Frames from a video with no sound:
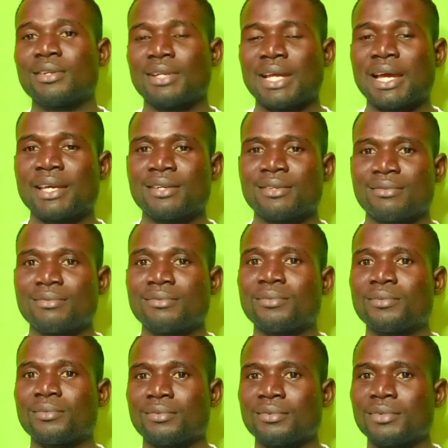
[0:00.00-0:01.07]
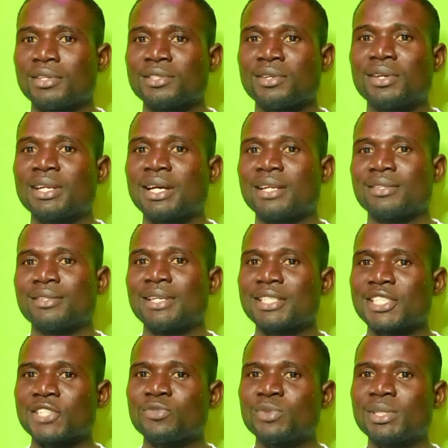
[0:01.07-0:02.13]
Like, it's not that
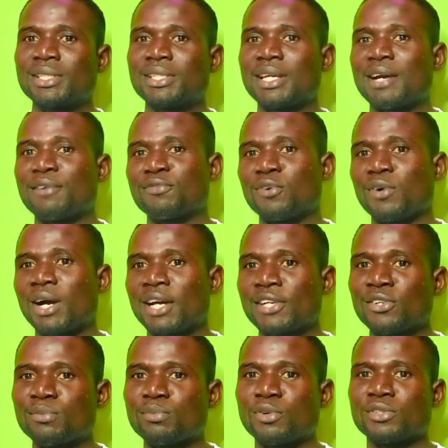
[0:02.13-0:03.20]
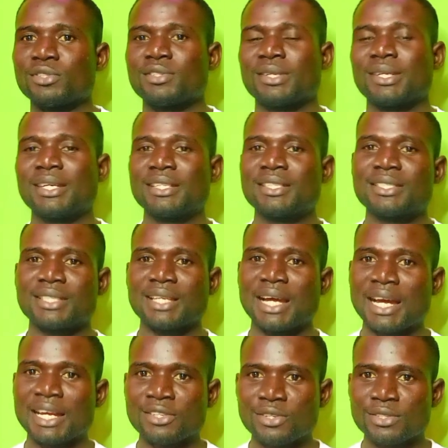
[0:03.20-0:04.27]
necessarily they are for adult, but it is
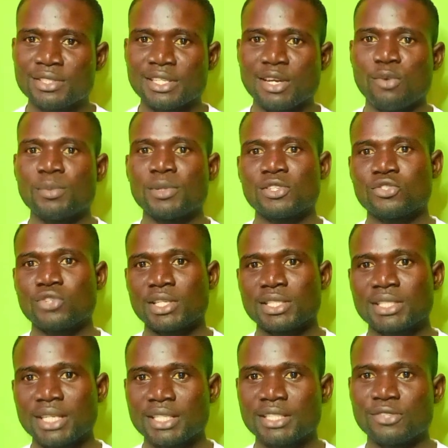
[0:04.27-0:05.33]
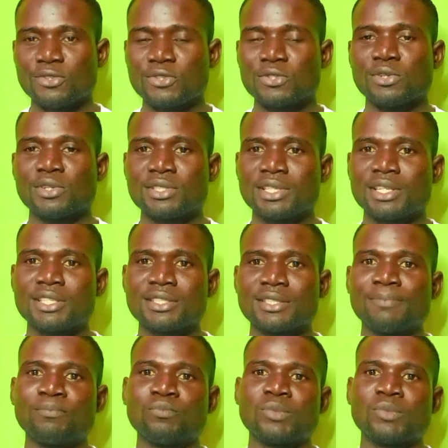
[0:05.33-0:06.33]
adult that will be interested in those contents.